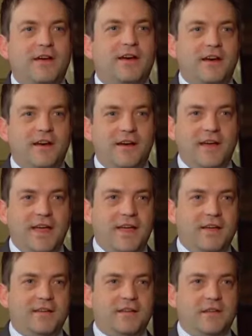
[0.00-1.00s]

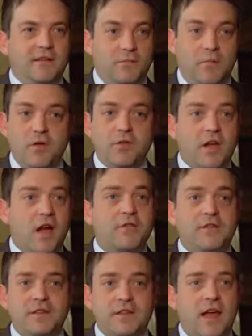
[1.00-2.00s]
And most
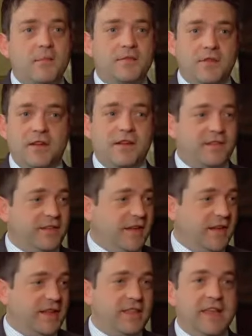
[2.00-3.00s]
oftentimes you're going to see
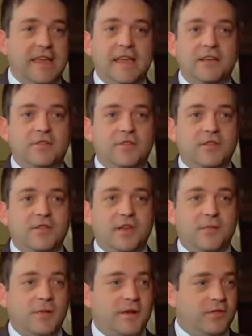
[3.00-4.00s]
it in the each.
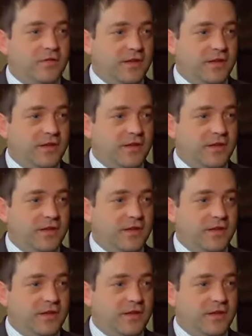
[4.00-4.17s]
And when you